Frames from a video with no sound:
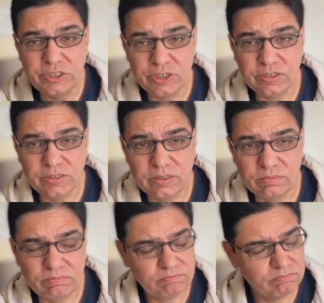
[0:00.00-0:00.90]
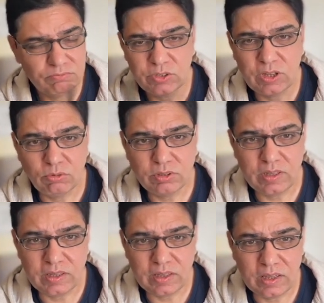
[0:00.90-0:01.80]
children without
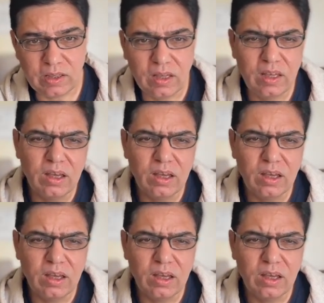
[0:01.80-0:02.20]
thinking,